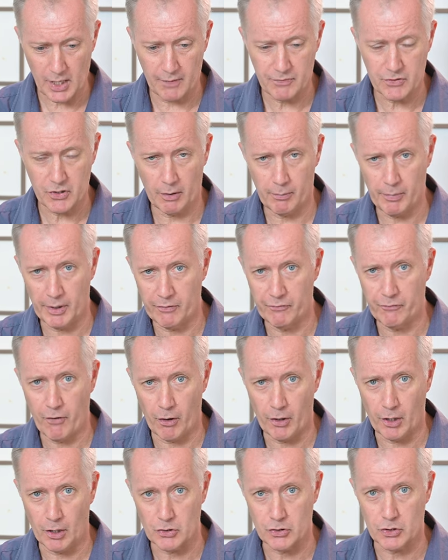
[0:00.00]
I have so many
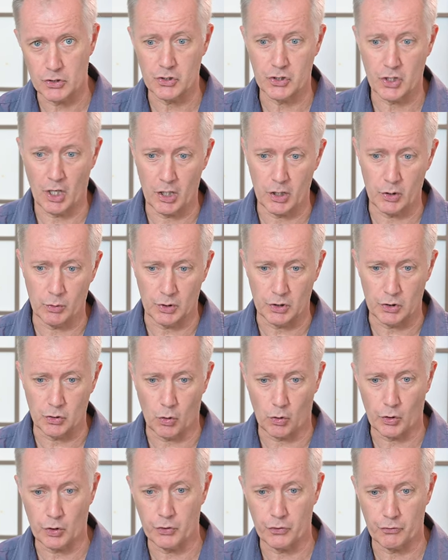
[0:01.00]
photos to show you and
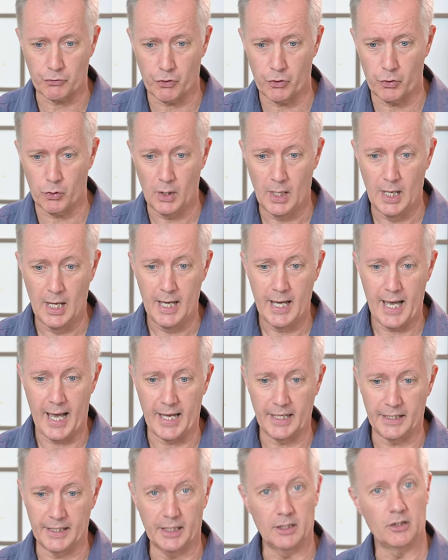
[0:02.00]
talk you through
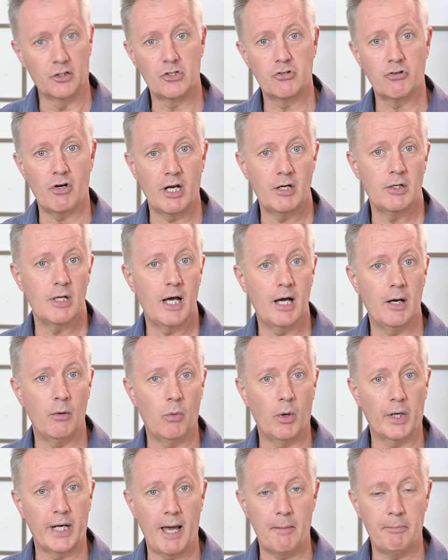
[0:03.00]
and illustrate
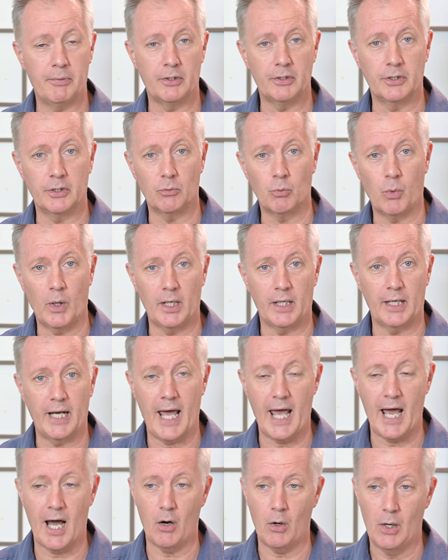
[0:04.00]
what happened and when and
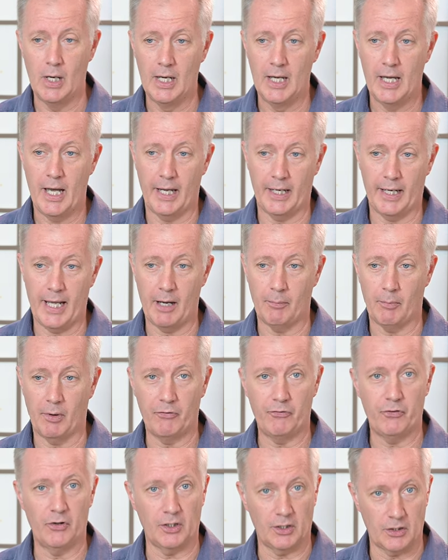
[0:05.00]
how my
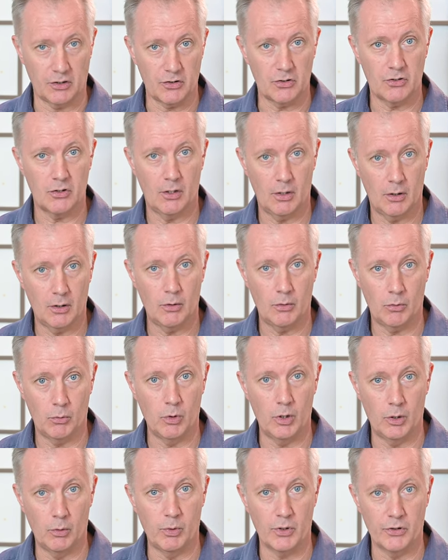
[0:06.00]
feelings
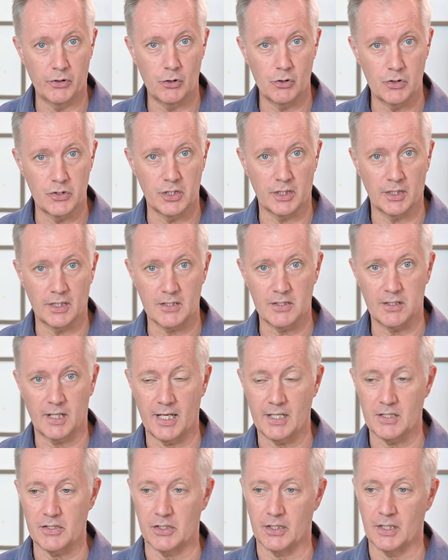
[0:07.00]
were with using this
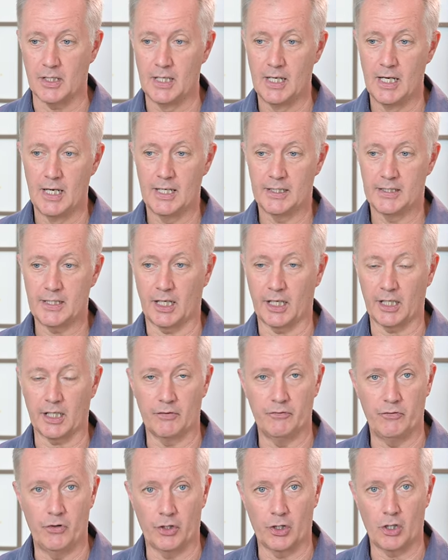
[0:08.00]
lens and
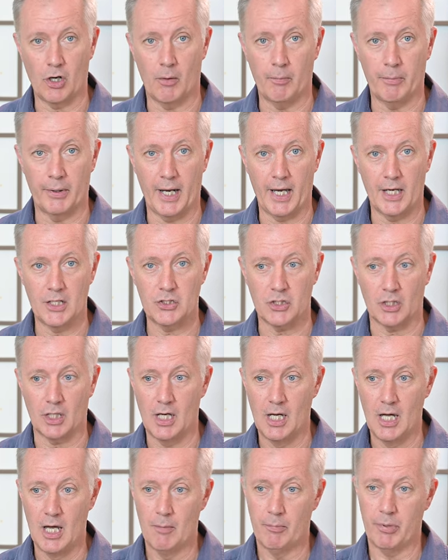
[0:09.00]
teleconverter combination.
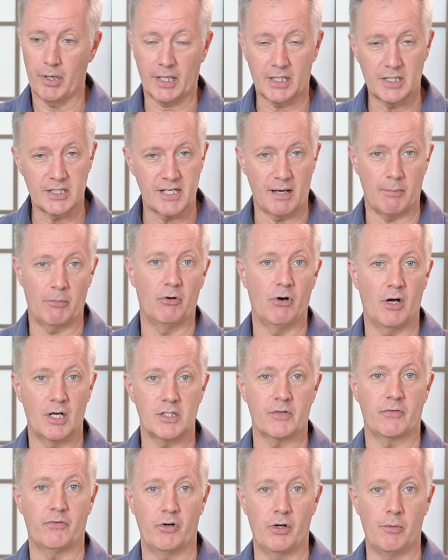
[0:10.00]
But I can
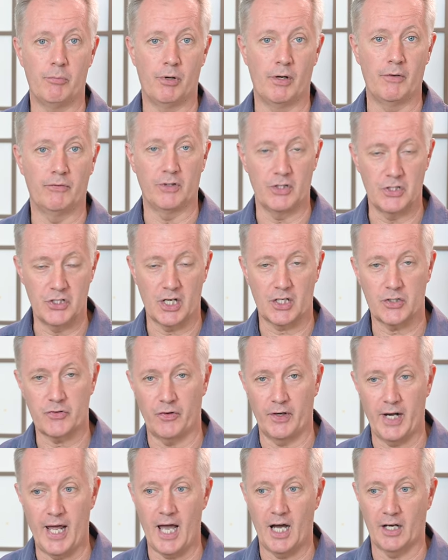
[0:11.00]
summarize it very briefly just
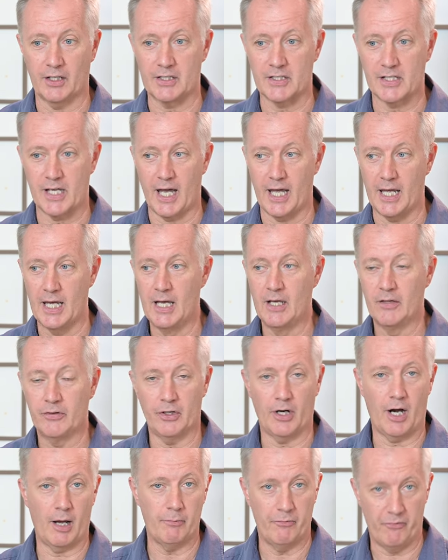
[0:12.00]
for now to say
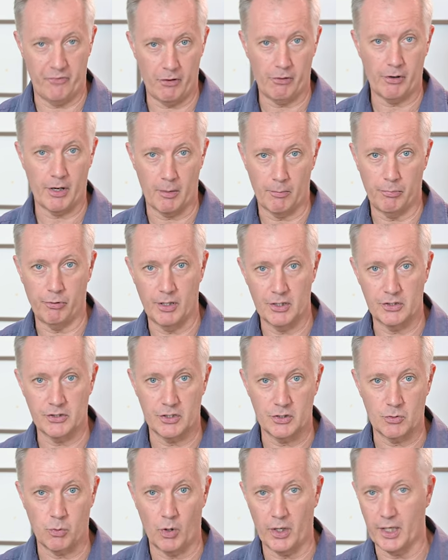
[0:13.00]
that I'm very impressed.
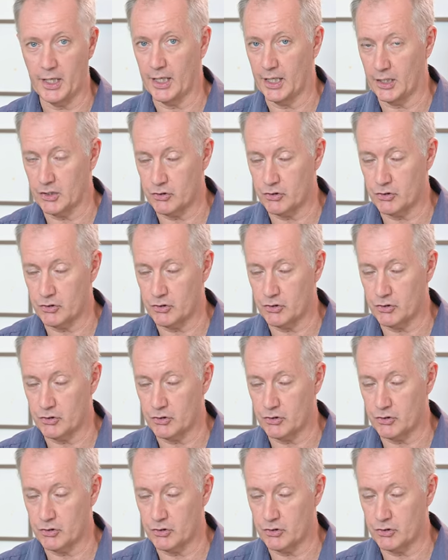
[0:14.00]
It's working